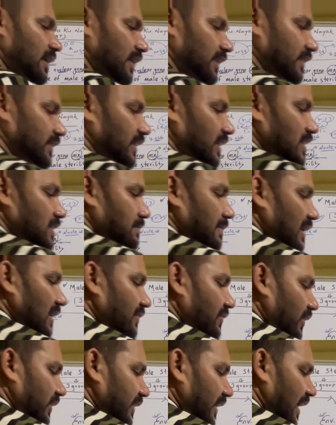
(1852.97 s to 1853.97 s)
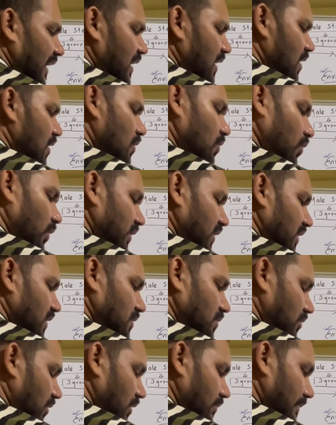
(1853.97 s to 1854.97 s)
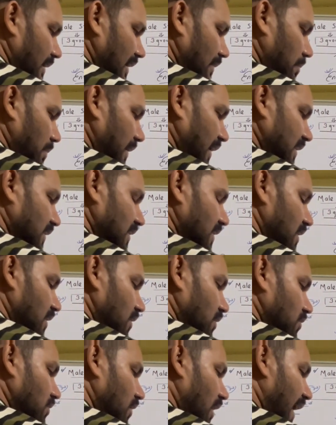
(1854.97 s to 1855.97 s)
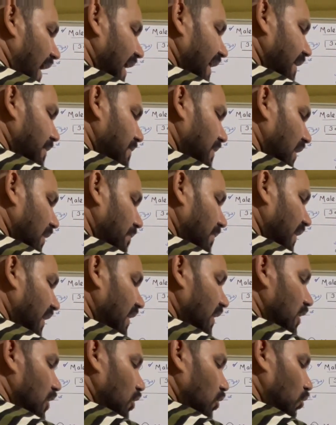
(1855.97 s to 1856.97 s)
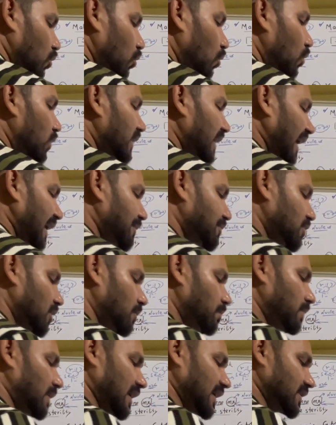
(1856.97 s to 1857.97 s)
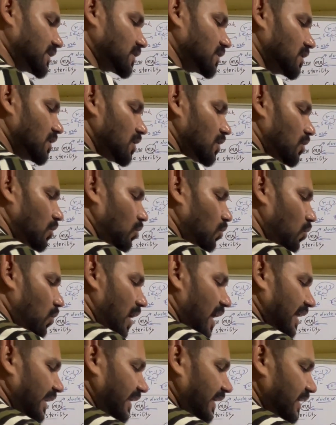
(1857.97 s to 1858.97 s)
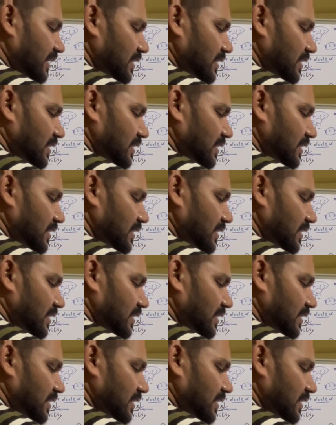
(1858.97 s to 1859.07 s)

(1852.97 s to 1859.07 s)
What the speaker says: another is male fertile, which is normal plant. So I am having two types of plants. One